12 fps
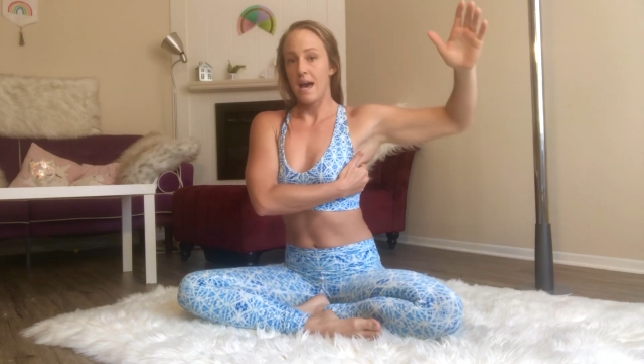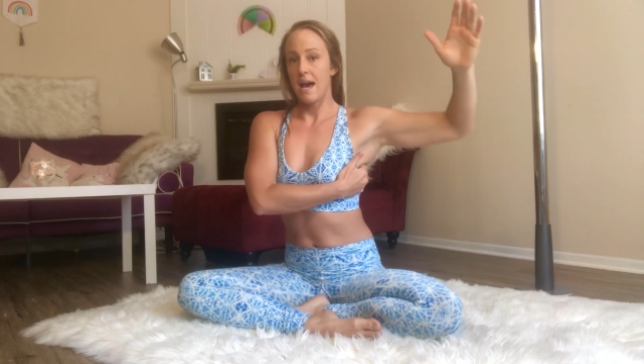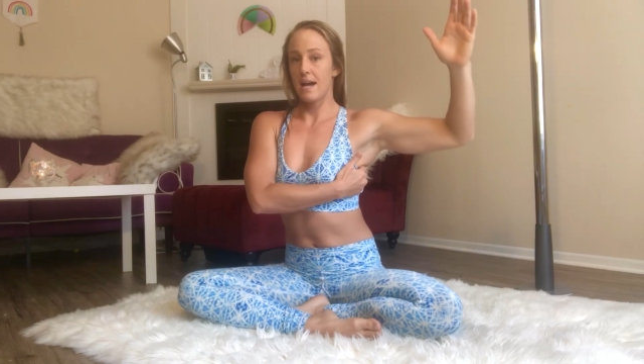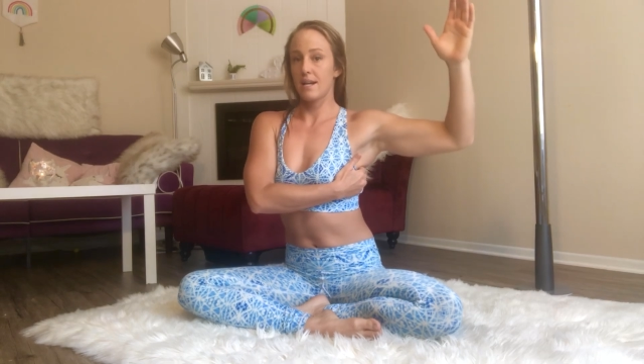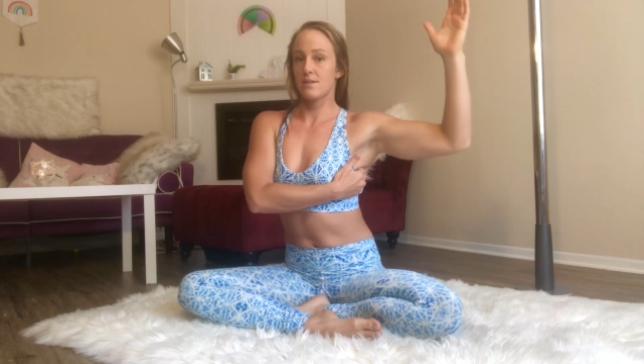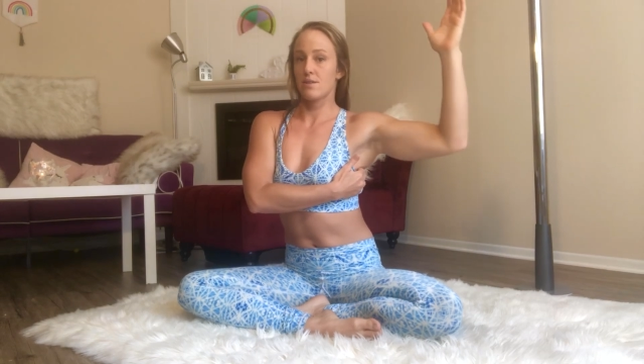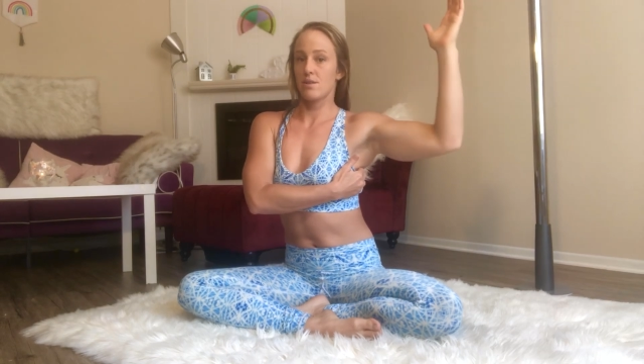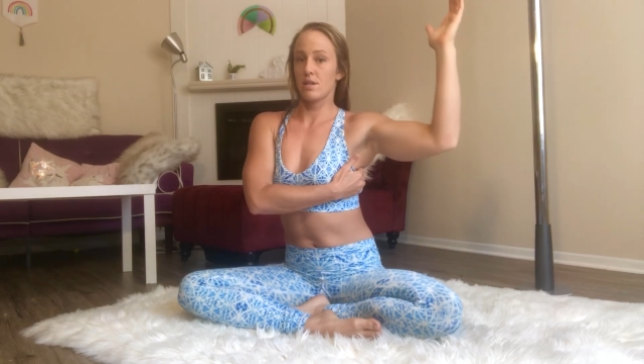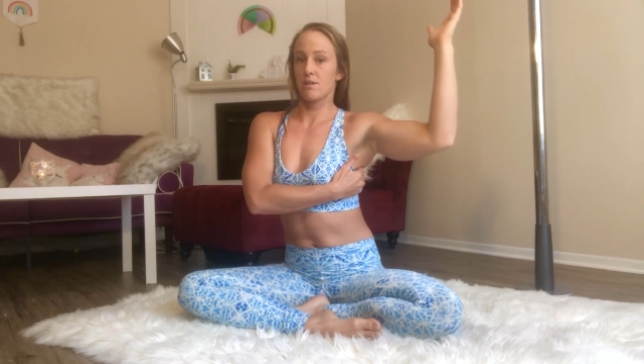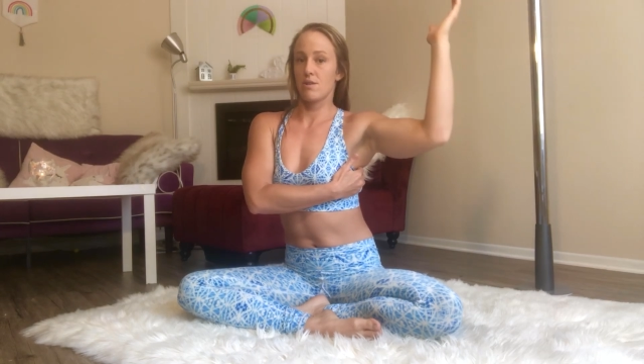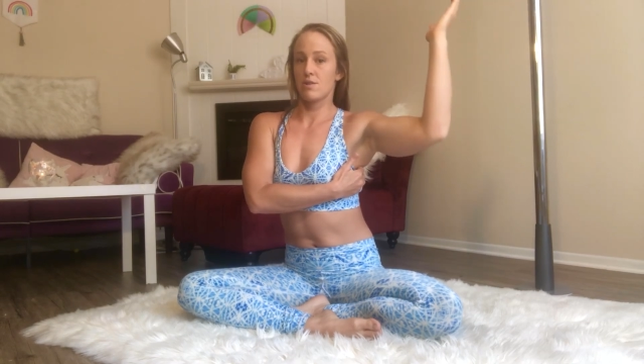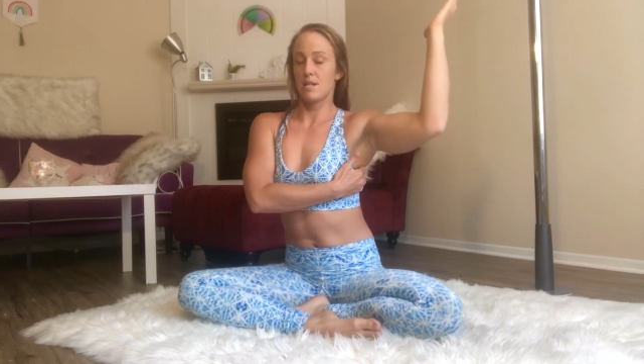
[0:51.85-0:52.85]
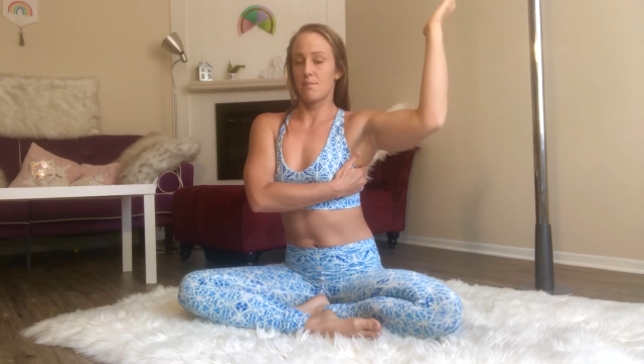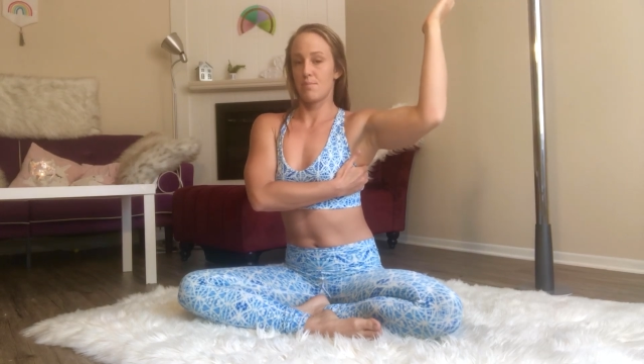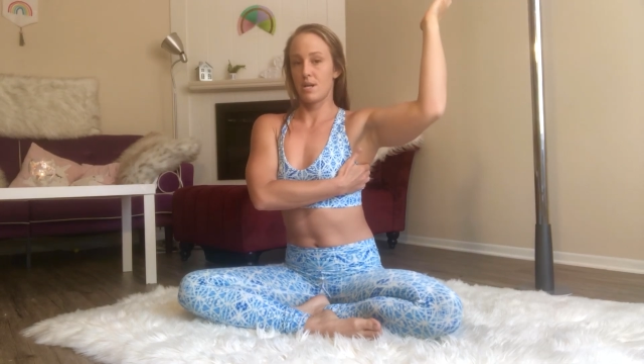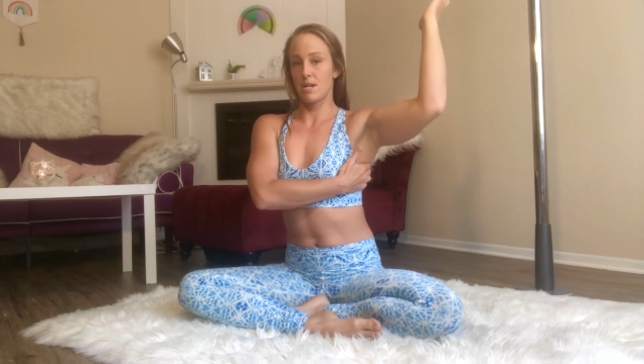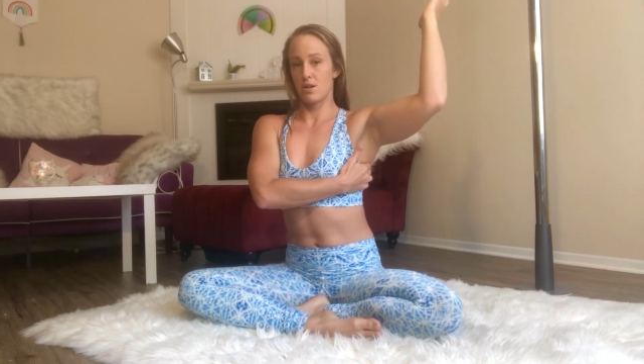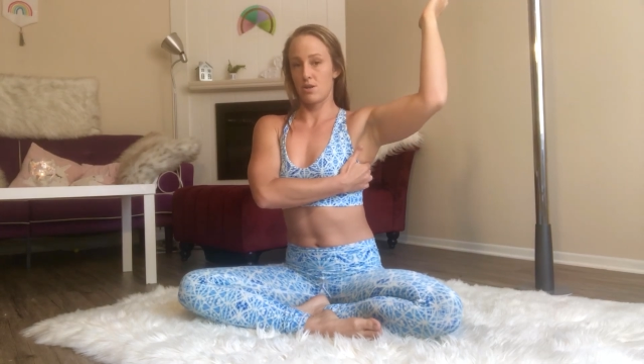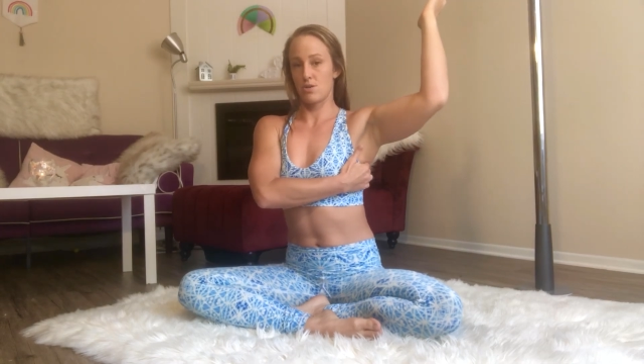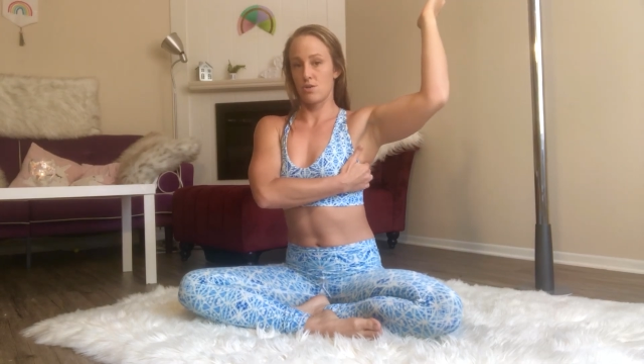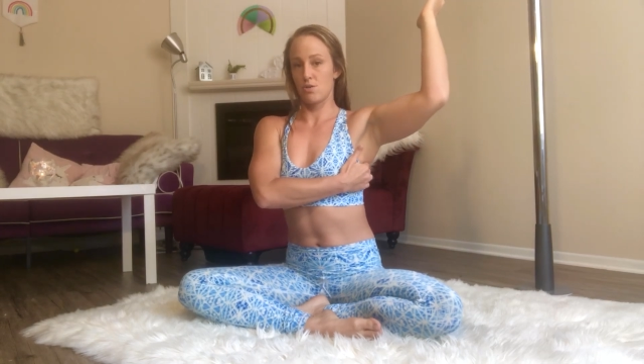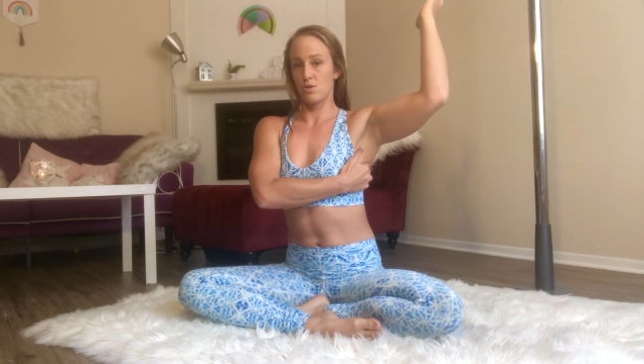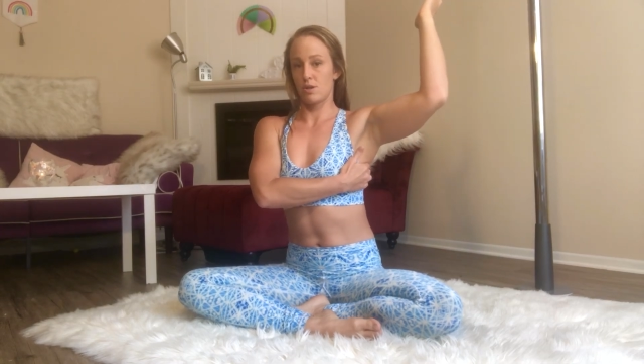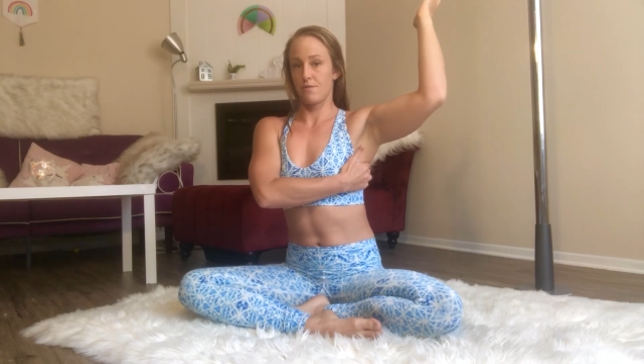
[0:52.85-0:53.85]
externally rotate, bringing your
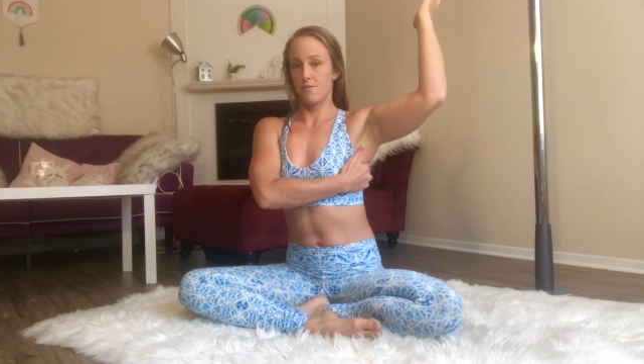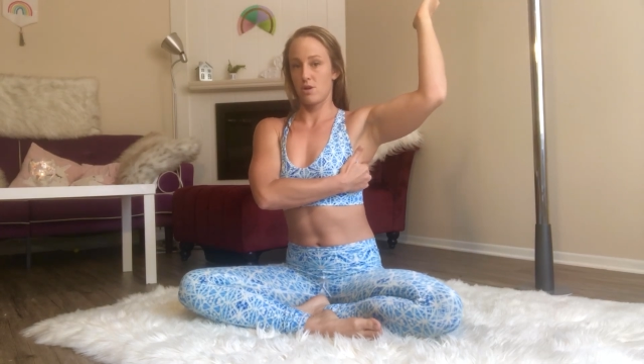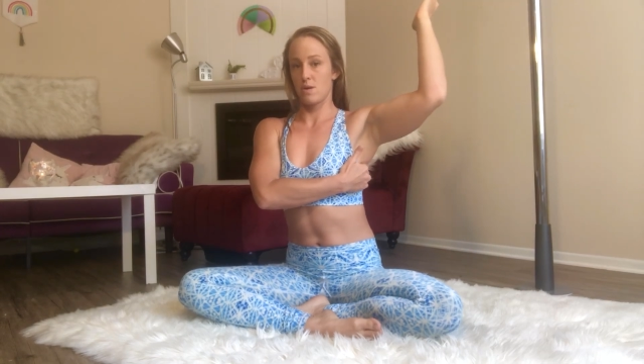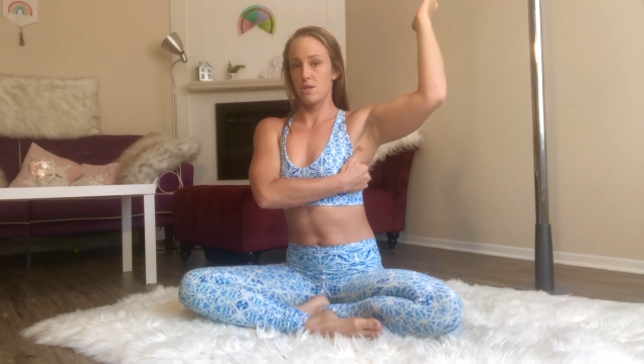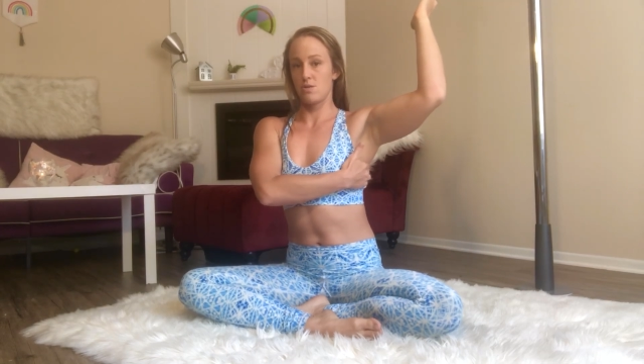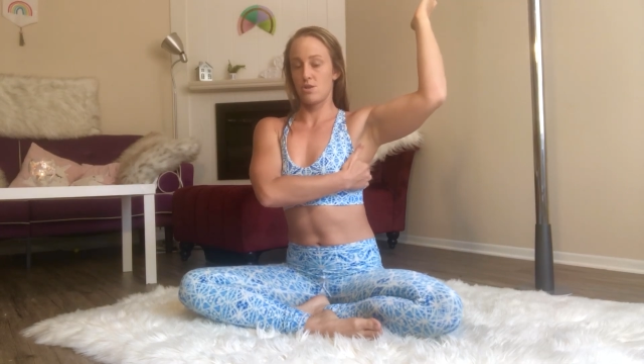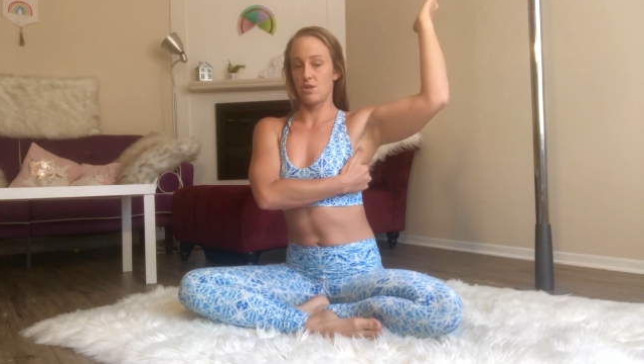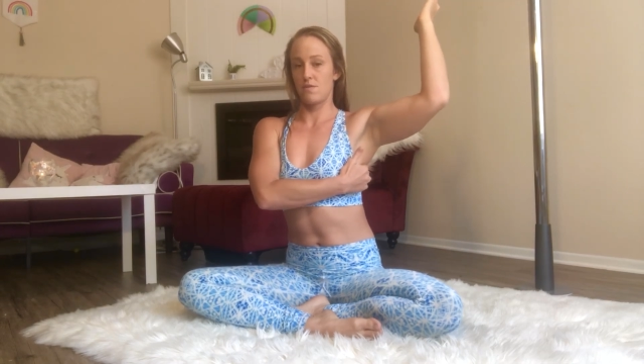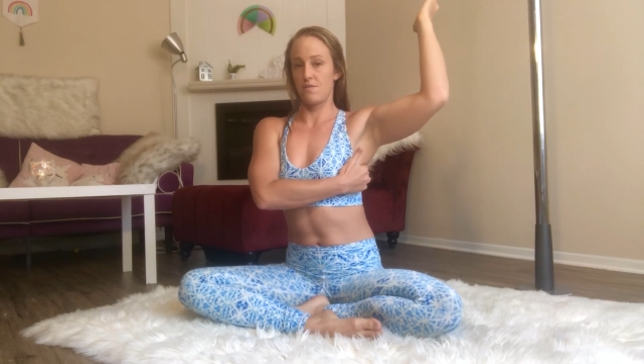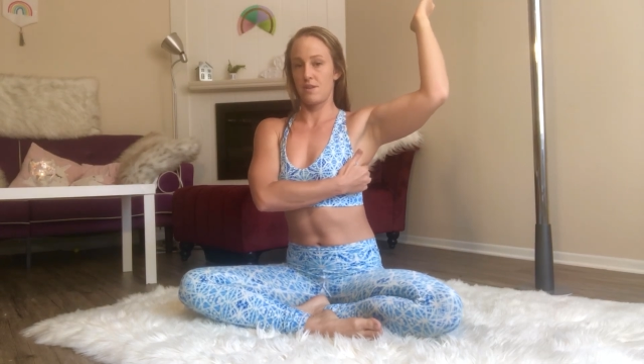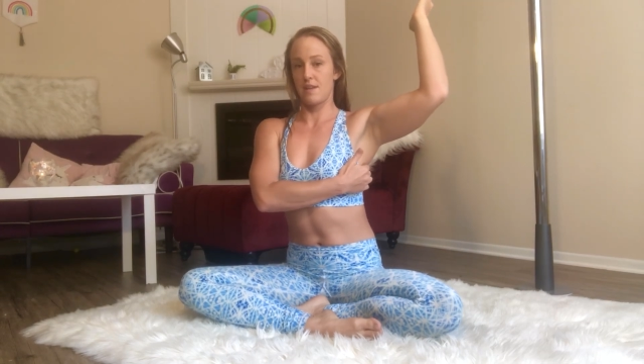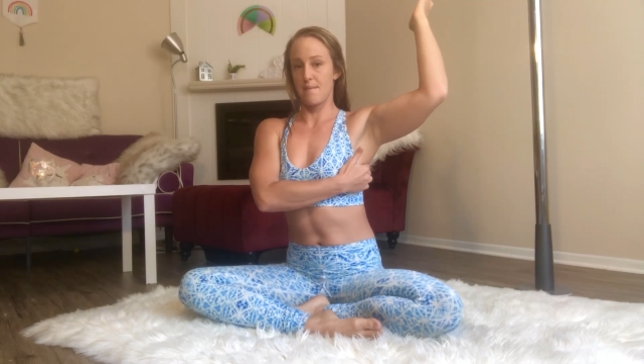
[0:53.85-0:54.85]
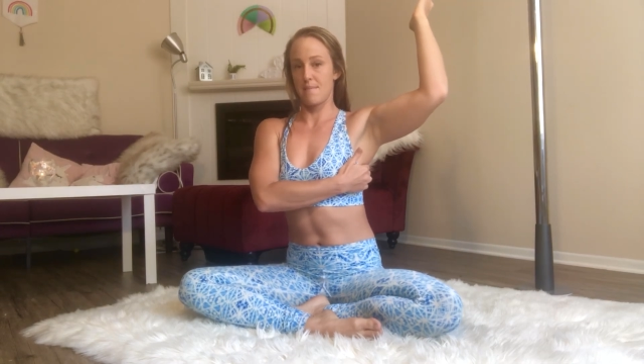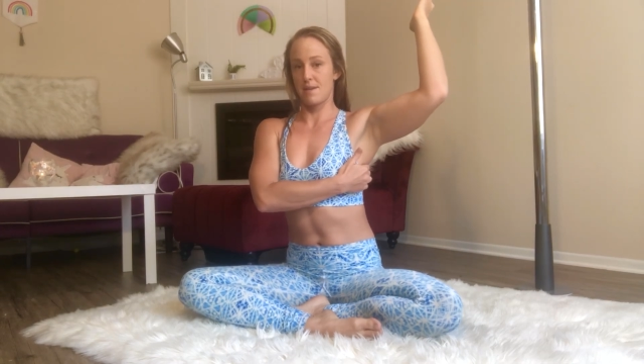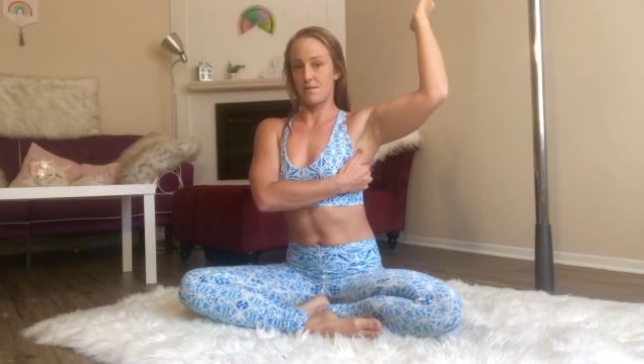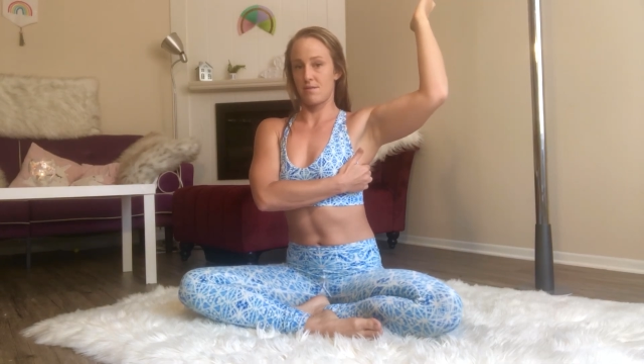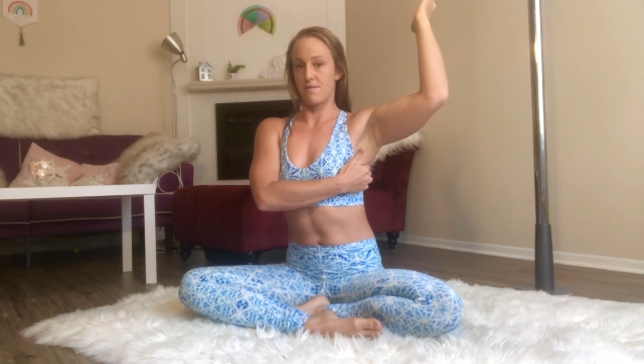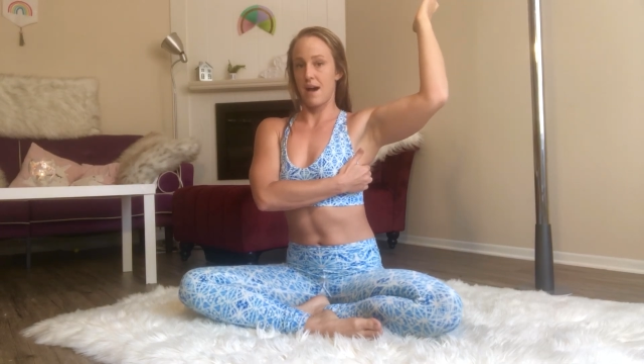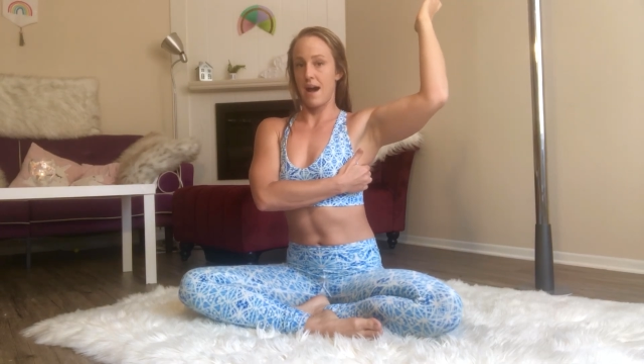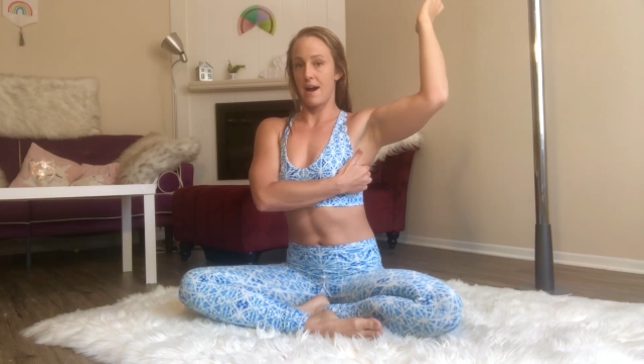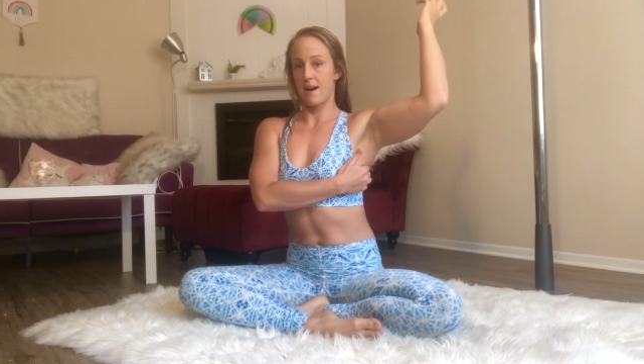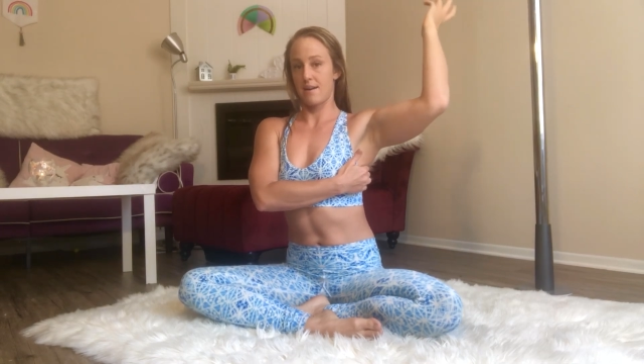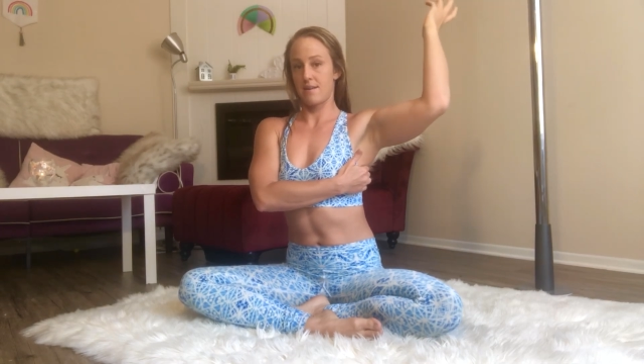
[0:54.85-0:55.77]
shoulder forward, you should feel that muscle fire.